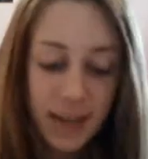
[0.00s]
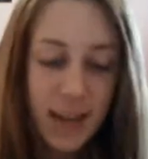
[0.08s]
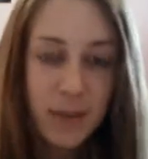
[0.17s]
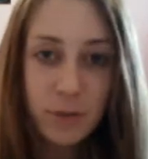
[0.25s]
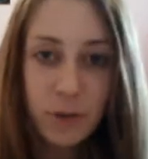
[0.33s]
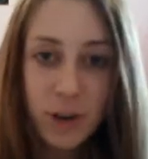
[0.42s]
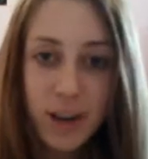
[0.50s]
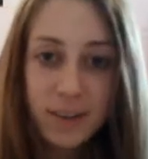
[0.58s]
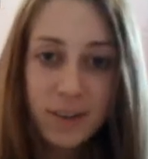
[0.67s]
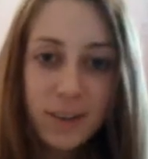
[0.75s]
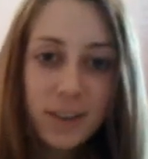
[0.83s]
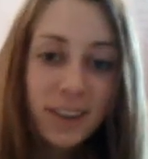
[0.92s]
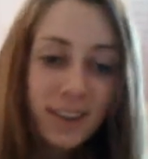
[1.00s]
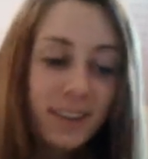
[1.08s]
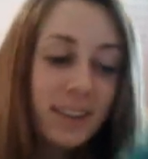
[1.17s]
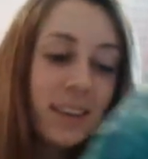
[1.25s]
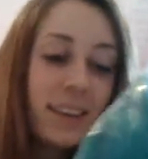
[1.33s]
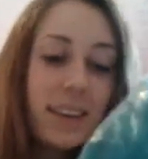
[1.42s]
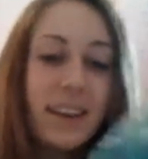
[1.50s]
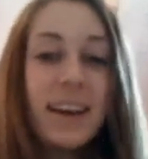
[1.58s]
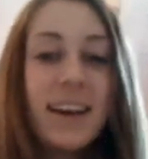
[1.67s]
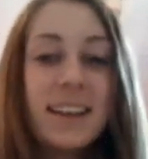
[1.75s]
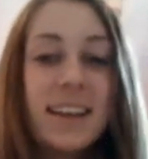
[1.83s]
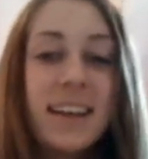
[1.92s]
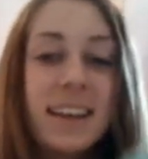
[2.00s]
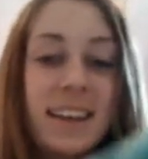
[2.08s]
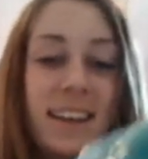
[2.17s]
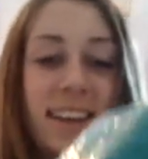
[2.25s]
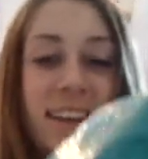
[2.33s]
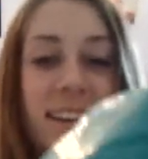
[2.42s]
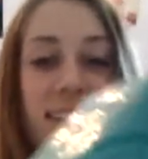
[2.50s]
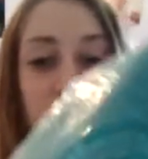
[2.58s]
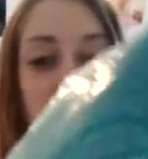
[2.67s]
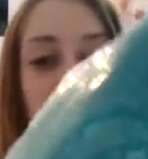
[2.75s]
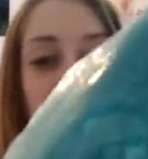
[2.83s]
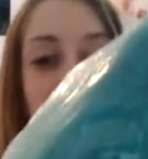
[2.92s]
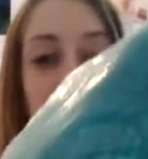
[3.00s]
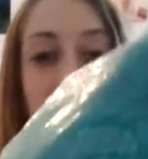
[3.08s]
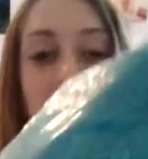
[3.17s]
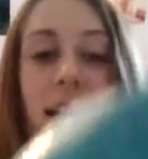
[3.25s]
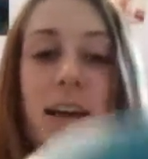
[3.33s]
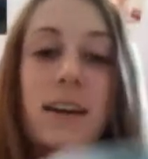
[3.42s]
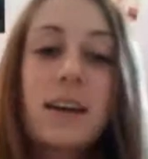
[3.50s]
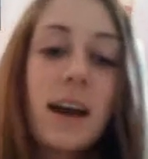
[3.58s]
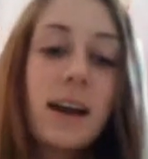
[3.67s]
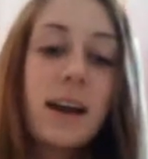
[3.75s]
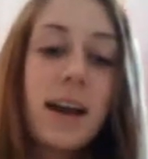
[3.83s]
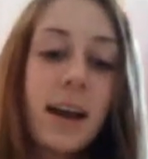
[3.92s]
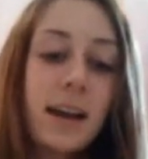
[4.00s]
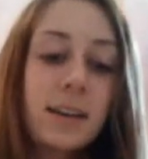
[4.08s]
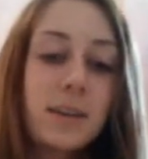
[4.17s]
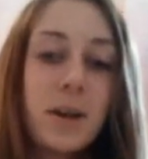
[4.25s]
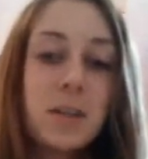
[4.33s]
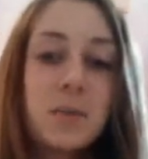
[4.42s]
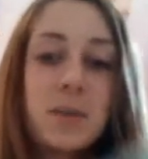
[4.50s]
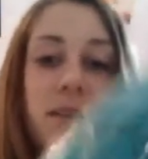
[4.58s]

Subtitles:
I am strange. And then, here's a blue one. It kind of reminds